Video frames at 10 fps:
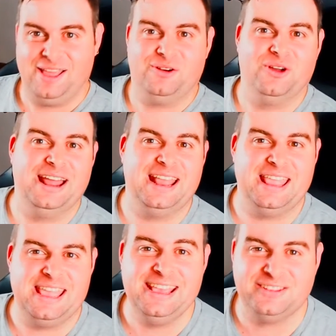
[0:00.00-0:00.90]
Right,
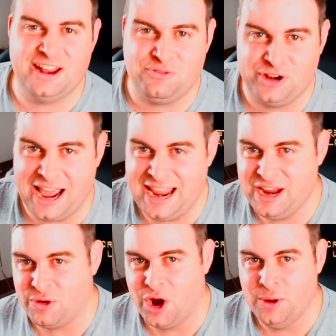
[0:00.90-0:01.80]
he's an everyday
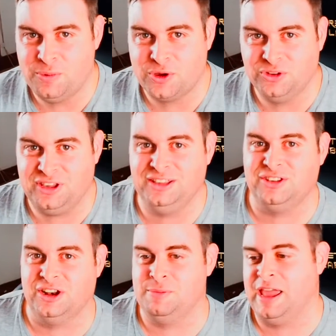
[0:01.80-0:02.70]
hero because he's
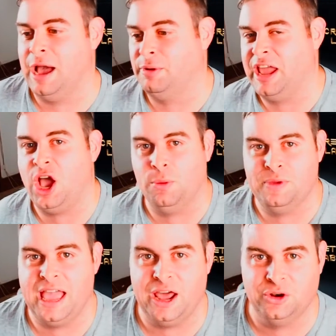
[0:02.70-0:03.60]
going to be able to help
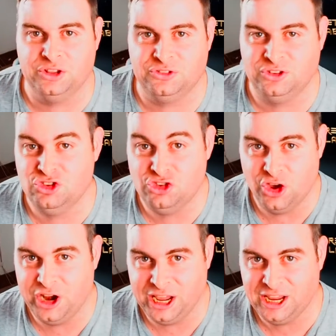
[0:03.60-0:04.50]
me out on this
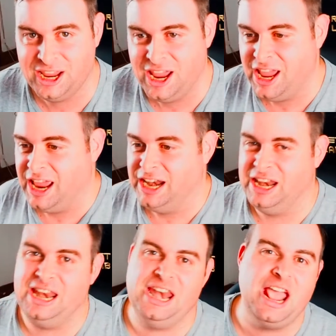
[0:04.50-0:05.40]
journey.
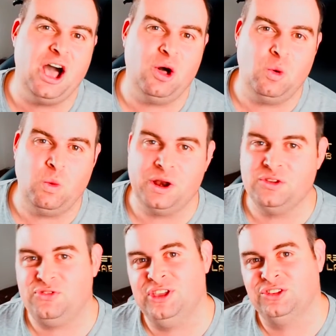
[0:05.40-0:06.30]
Now, one of
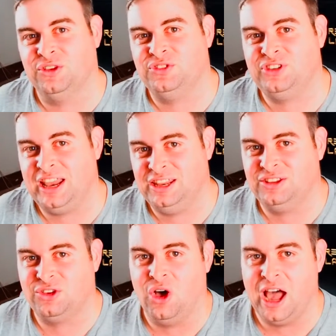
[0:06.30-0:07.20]
the things I've set
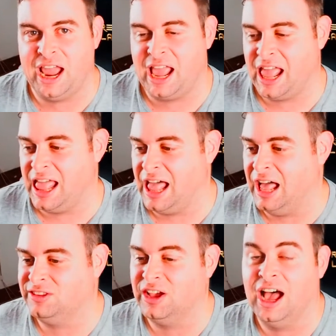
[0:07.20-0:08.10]
this guy
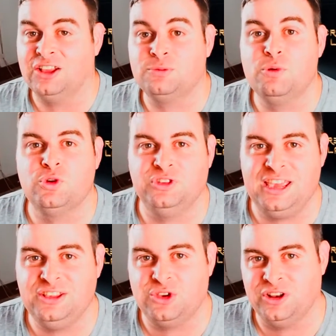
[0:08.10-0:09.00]
a task because
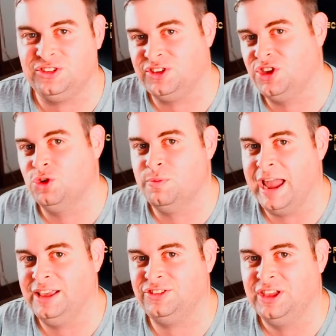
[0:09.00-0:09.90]
he's got a skill
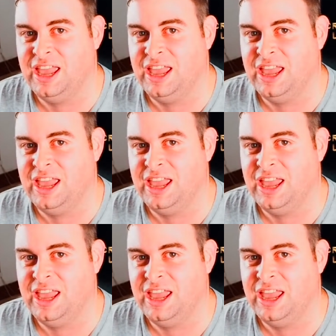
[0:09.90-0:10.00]
base